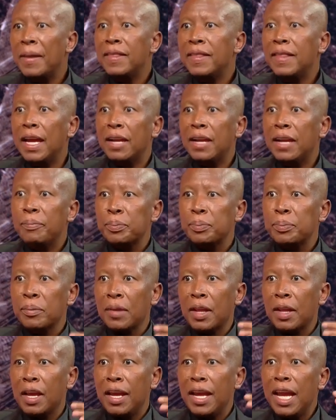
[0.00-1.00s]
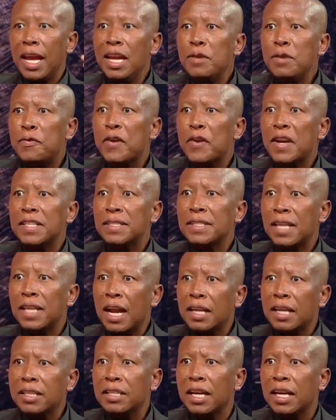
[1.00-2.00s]
The
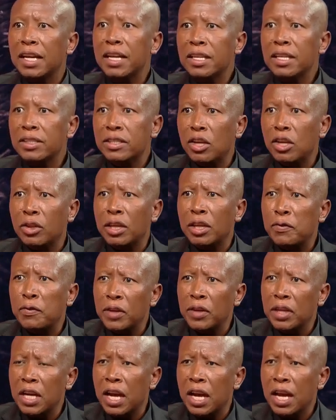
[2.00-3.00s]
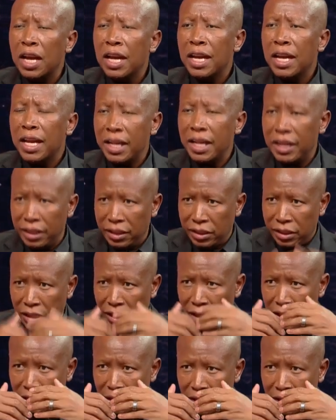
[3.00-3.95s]
Infrastructure in South Africa is